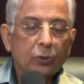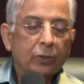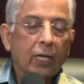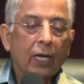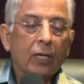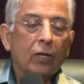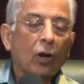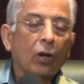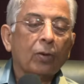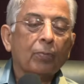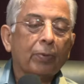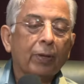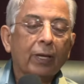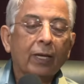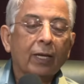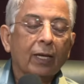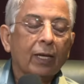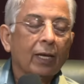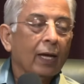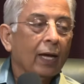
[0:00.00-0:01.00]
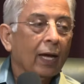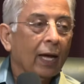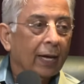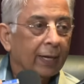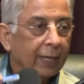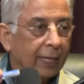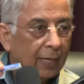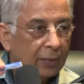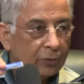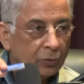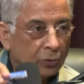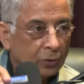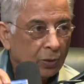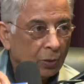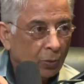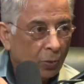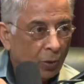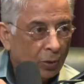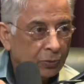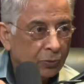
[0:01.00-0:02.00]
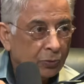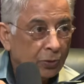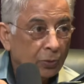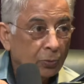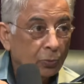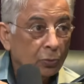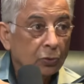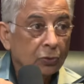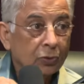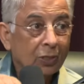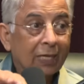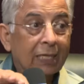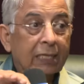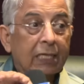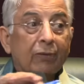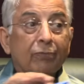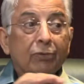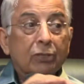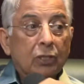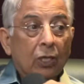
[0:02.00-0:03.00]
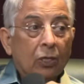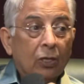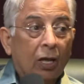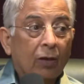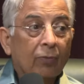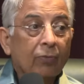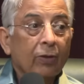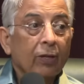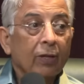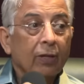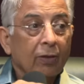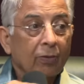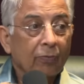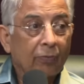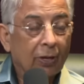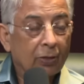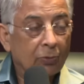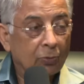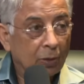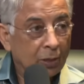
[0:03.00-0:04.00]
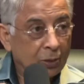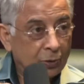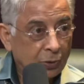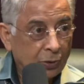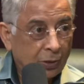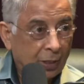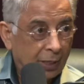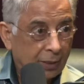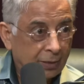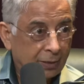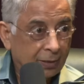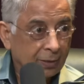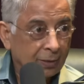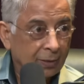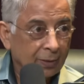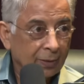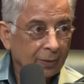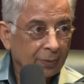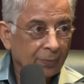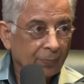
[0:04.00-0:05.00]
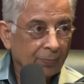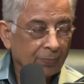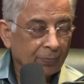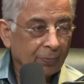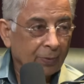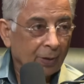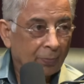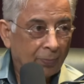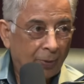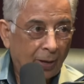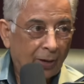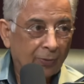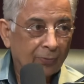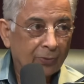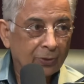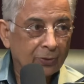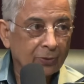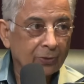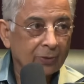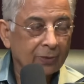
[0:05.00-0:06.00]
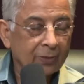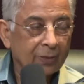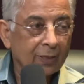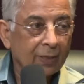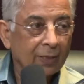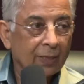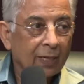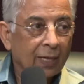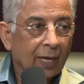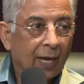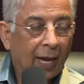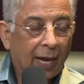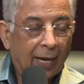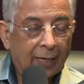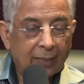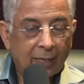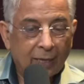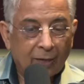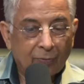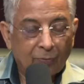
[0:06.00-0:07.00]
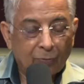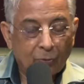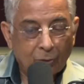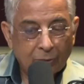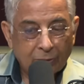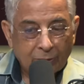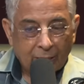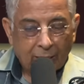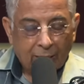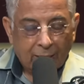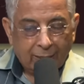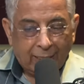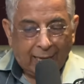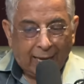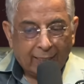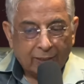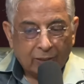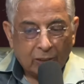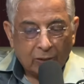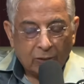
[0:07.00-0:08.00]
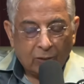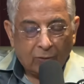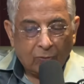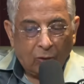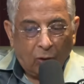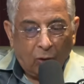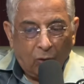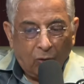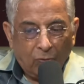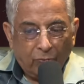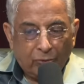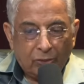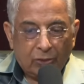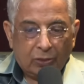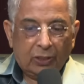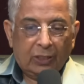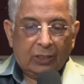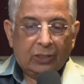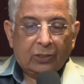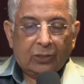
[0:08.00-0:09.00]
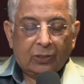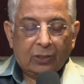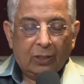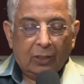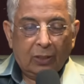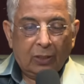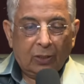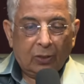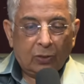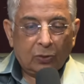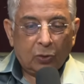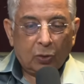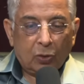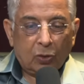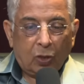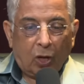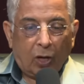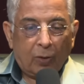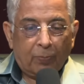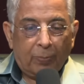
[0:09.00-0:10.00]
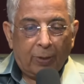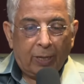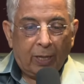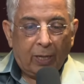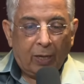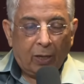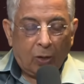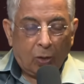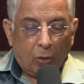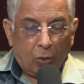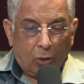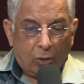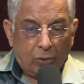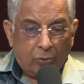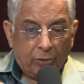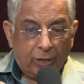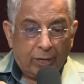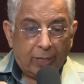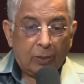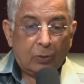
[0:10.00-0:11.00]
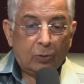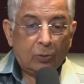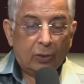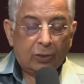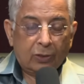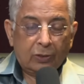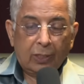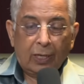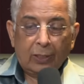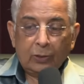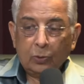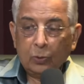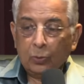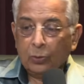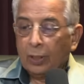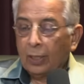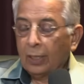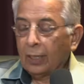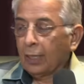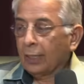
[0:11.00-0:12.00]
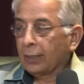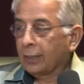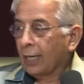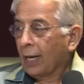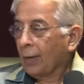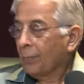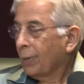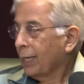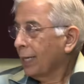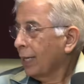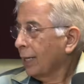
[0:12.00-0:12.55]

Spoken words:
cannot be against the constitutional division of federal state powers. And then, of course, the action of the officers should not be contrary to the statute. There are many